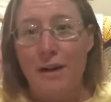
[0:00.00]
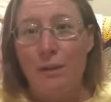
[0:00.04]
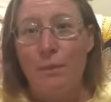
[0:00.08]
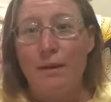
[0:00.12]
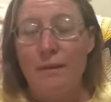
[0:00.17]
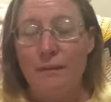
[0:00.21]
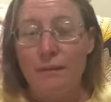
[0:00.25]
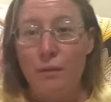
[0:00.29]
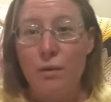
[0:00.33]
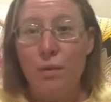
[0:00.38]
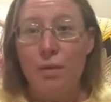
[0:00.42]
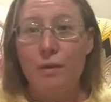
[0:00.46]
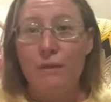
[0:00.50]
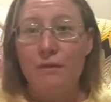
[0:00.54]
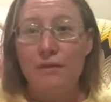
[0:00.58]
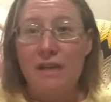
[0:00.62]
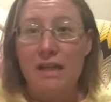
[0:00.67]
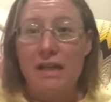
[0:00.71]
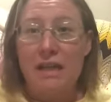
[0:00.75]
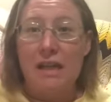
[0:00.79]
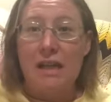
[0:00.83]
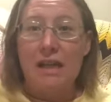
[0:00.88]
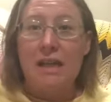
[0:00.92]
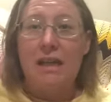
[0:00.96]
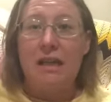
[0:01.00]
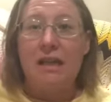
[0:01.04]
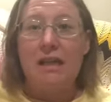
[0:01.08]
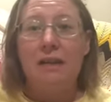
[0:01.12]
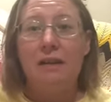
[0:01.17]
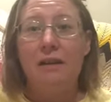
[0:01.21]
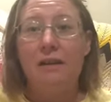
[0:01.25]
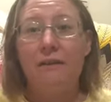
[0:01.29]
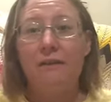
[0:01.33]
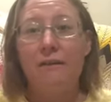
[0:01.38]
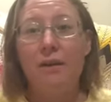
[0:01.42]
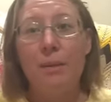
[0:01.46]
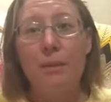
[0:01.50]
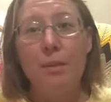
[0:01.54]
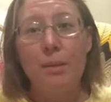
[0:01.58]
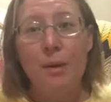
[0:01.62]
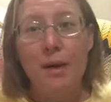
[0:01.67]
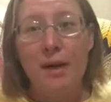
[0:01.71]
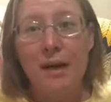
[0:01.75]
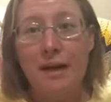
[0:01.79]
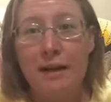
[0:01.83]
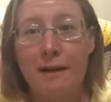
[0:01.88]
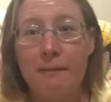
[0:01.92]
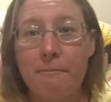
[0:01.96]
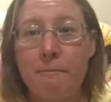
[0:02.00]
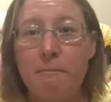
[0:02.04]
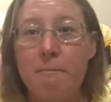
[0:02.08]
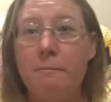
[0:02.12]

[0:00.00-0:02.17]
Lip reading: We've moved in February